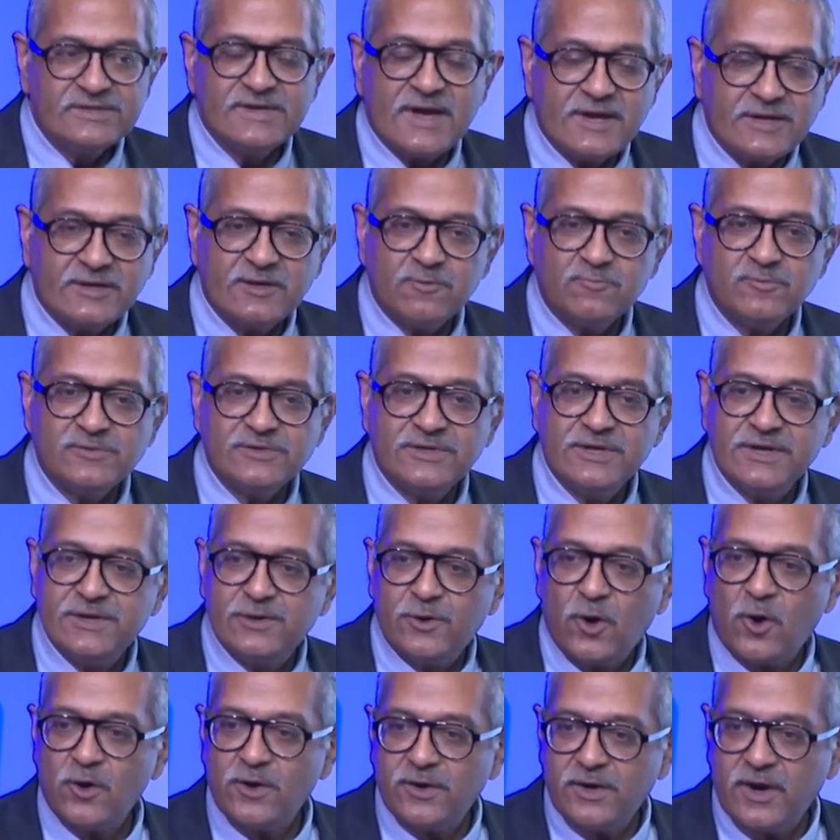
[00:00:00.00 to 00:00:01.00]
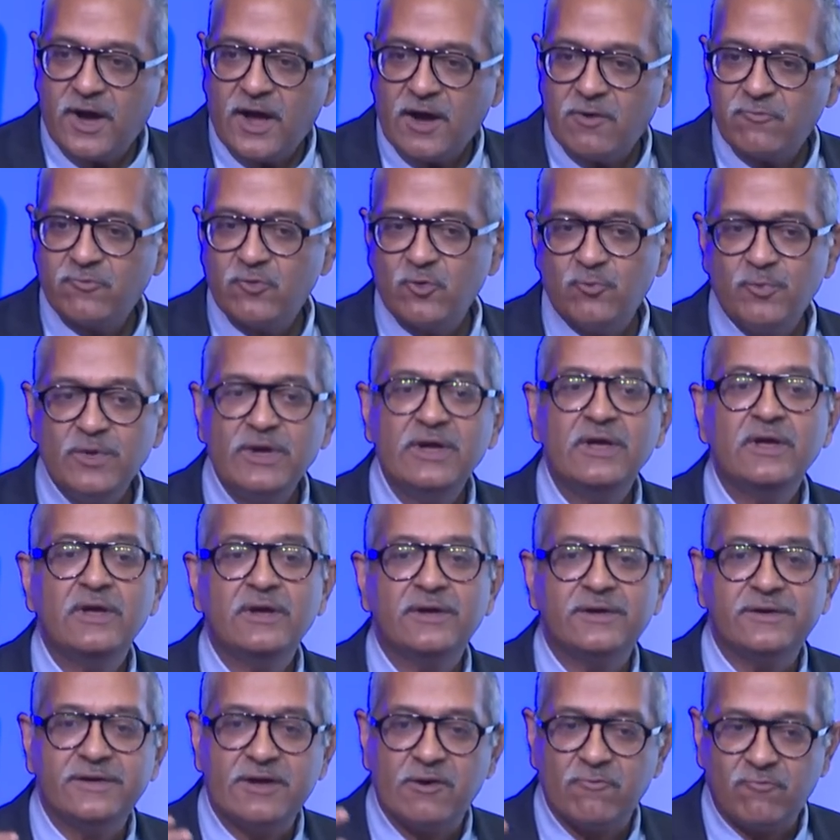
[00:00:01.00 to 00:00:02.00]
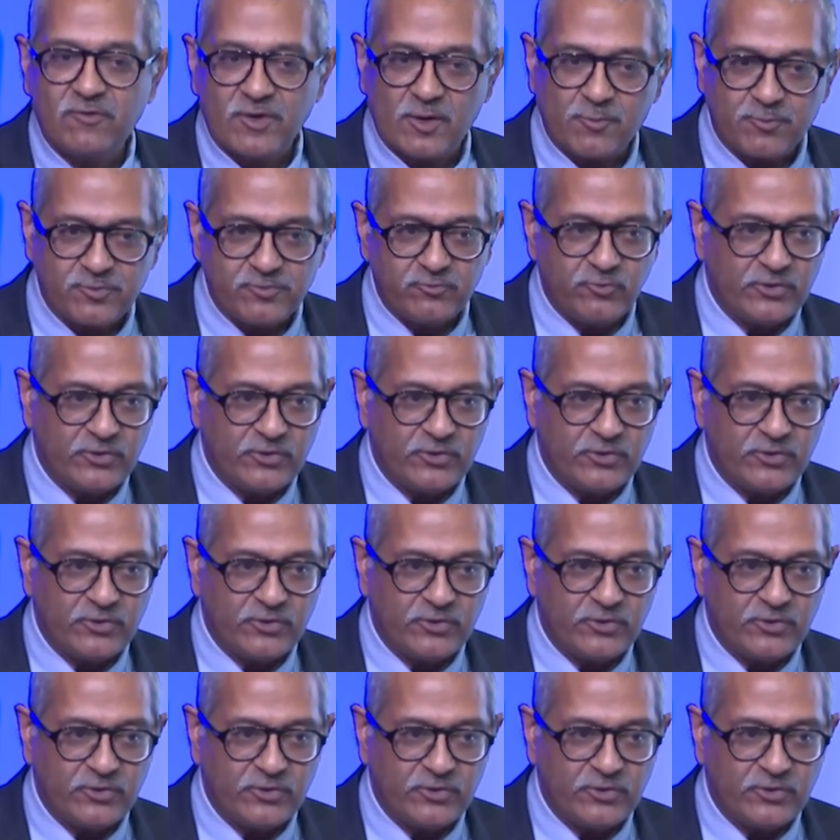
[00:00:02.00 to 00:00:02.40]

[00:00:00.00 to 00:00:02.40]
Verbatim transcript: items did not have to be developed.